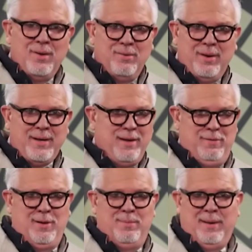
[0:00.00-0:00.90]
We're not
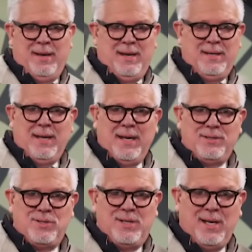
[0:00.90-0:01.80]
giving them
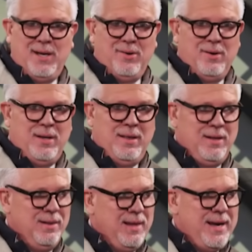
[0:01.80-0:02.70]
ADHD or
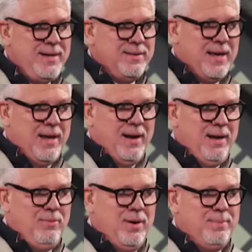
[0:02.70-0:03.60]
anything like that.
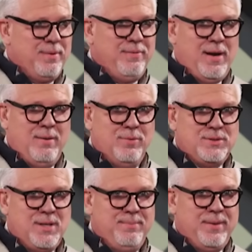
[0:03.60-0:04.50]
I want to provide them
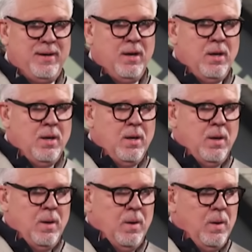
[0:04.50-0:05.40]
with something
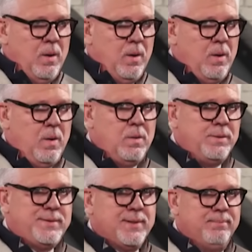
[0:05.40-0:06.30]

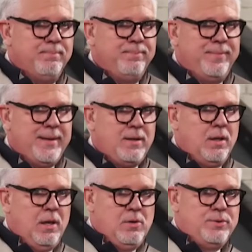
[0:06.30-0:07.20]
wholesome that
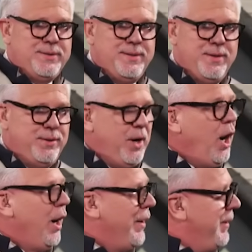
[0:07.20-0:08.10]
glows in the
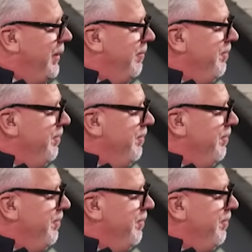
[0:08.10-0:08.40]
dark.